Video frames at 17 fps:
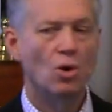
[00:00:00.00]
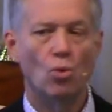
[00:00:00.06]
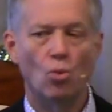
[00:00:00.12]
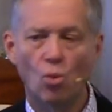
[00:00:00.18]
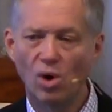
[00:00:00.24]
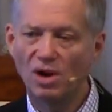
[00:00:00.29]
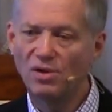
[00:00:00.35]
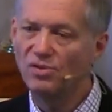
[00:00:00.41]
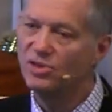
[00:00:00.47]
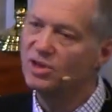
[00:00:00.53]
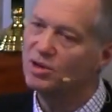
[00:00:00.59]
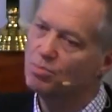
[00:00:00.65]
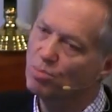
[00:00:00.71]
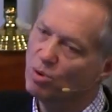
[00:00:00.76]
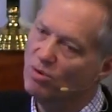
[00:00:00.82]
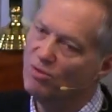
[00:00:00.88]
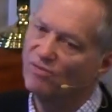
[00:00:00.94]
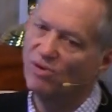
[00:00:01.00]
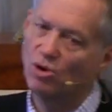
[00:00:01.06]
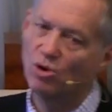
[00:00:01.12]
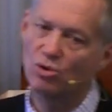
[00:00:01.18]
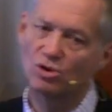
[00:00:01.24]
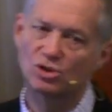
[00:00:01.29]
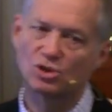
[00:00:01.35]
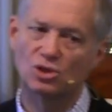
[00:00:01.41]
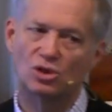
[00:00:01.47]
one that
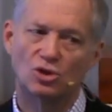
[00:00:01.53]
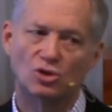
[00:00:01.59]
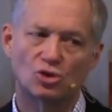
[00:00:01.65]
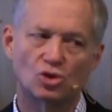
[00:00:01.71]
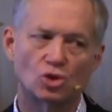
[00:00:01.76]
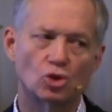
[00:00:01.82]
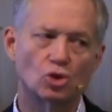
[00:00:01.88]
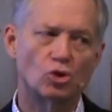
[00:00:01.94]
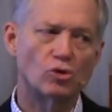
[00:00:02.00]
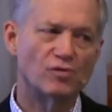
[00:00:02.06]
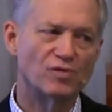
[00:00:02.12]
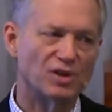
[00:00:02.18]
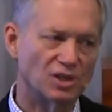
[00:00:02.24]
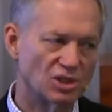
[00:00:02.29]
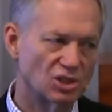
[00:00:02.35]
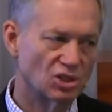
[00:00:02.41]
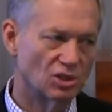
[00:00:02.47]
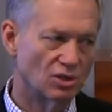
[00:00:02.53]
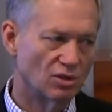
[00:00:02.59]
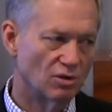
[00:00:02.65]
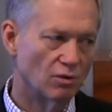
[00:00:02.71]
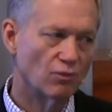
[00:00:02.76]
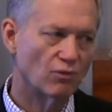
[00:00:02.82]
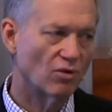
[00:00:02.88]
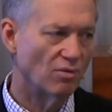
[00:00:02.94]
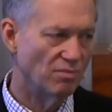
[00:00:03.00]
provokes service
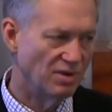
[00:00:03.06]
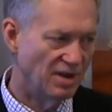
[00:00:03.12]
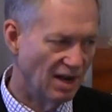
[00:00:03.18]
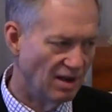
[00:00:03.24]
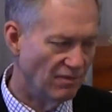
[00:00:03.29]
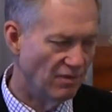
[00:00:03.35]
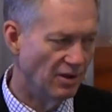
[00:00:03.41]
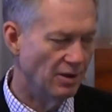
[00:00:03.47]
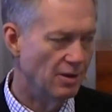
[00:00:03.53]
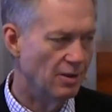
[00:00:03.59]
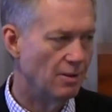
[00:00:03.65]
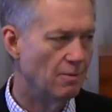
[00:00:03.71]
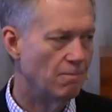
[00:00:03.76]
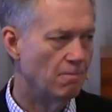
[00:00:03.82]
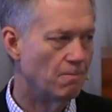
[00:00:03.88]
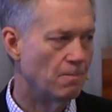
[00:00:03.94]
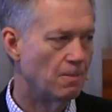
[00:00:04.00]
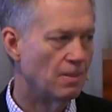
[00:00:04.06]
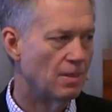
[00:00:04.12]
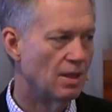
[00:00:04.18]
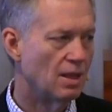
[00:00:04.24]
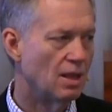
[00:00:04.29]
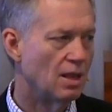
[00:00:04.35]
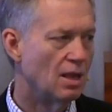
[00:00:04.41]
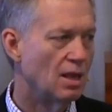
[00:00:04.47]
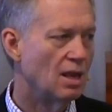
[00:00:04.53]
from David.
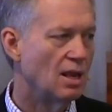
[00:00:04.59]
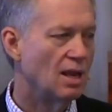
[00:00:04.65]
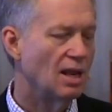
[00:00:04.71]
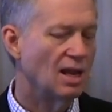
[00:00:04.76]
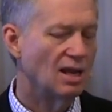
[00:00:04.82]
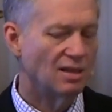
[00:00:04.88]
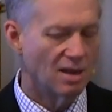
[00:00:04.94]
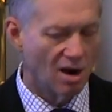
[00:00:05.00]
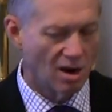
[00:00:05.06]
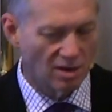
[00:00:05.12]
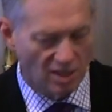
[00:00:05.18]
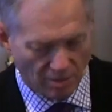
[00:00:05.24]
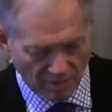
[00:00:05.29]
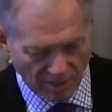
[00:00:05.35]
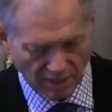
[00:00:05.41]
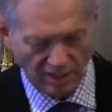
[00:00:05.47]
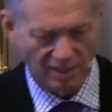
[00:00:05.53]
And the argument